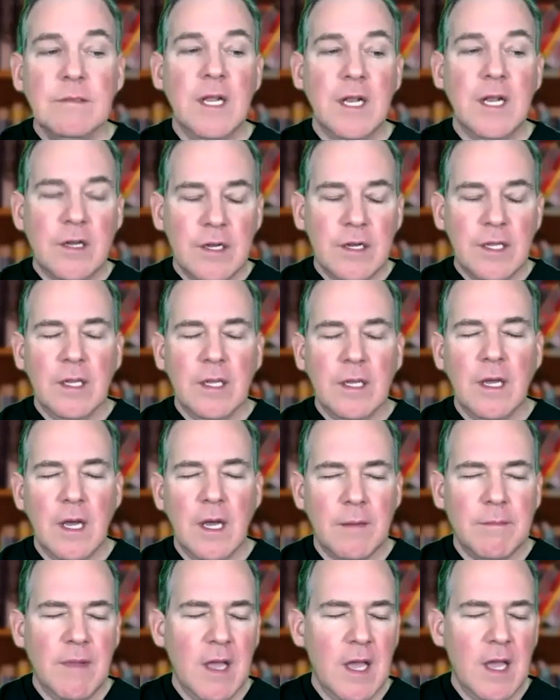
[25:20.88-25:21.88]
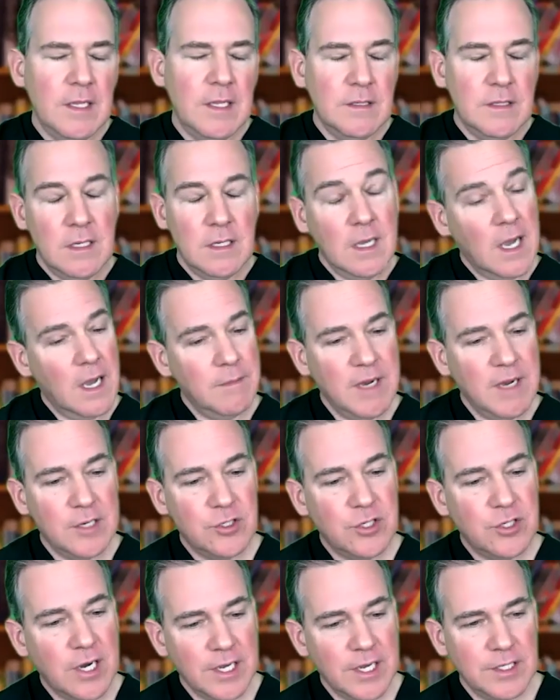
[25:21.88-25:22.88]
I'd agree. Um, and I'm
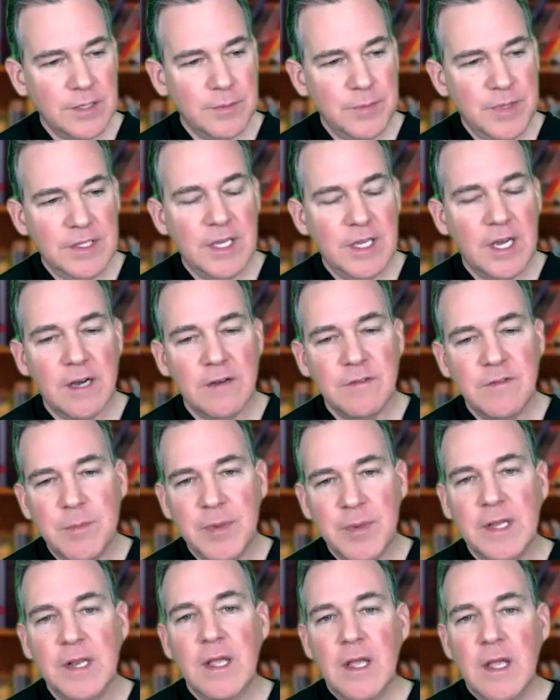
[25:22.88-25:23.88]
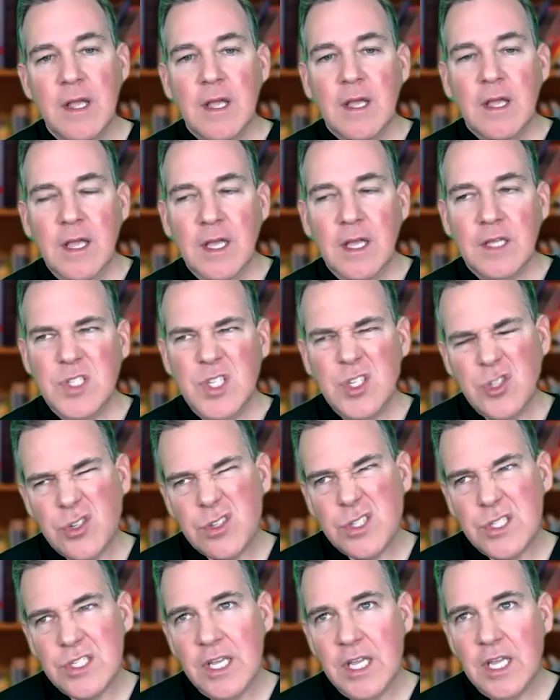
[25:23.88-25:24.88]
not trying to be tough, but it's
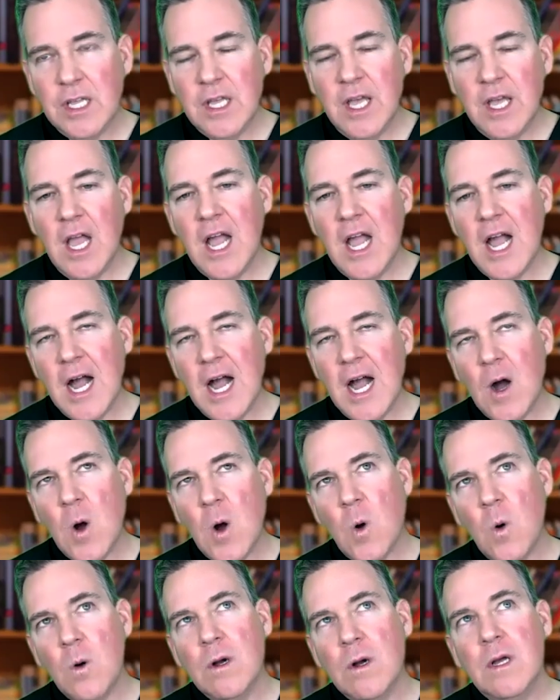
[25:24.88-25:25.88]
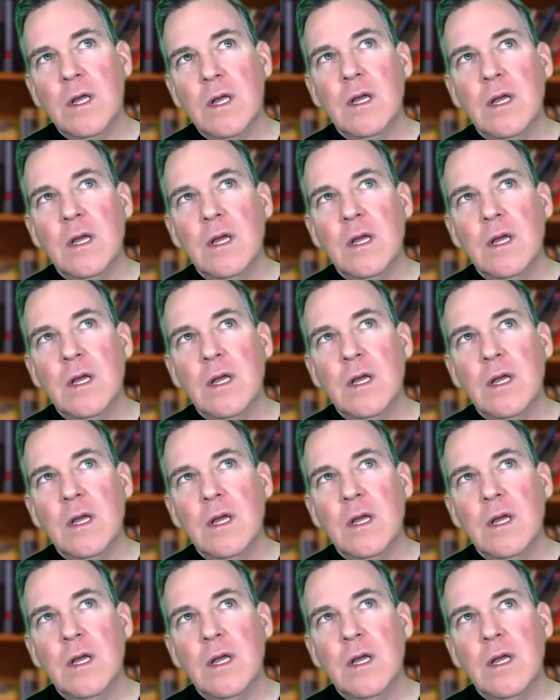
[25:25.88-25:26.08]
interesting how